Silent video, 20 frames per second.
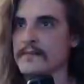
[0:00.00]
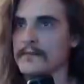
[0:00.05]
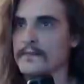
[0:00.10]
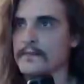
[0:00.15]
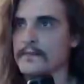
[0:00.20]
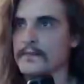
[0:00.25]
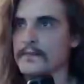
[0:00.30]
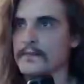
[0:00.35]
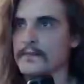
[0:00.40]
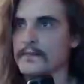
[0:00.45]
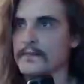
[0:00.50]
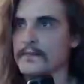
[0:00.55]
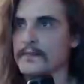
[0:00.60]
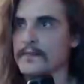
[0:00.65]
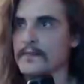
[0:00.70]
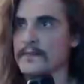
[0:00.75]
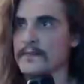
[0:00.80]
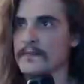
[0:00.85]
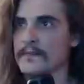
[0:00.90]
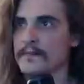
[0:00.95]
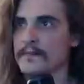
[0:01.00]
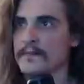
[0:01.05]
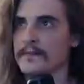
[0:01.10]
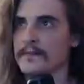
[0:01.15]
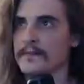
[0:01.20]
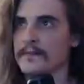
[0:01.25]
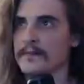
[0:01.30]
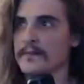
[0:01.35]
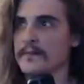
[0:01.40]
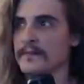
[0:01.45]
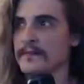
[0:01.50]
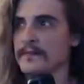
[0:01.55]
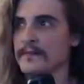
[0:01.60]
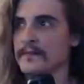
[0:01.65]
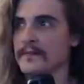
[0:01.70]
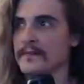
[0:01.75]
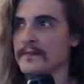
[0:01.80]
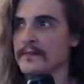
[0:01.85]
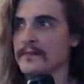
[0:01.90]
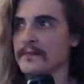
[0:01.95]

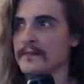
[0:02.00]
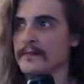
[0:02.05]
(silence)